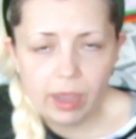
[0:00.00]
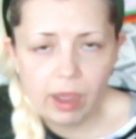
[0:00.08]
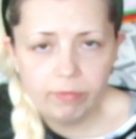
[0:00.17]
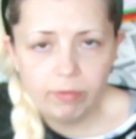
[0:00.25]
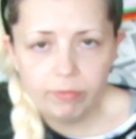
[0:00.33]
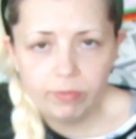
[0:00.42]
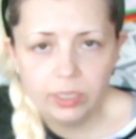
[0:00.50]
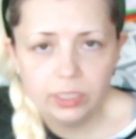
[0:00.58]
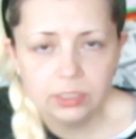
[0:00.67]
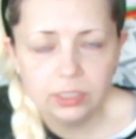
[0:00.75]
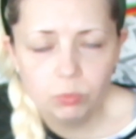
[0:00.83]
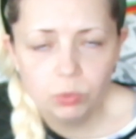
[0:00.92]
other
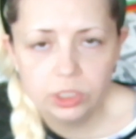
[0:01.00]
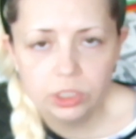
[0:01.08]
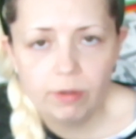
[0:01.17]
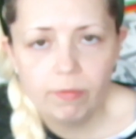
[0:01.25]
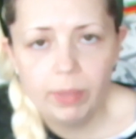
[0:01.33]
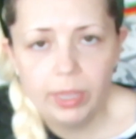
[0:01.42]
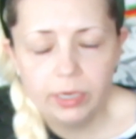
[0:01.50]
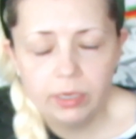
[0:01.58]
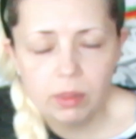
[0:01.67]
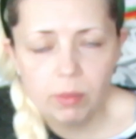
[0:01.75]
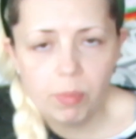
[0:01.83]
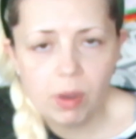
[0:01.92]
things which I've made
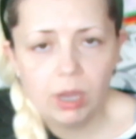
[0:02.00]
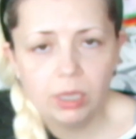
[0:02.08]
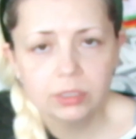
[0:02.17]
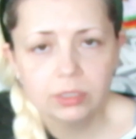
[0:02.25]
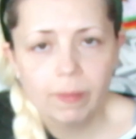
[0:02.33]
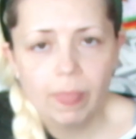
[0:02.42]
in the past.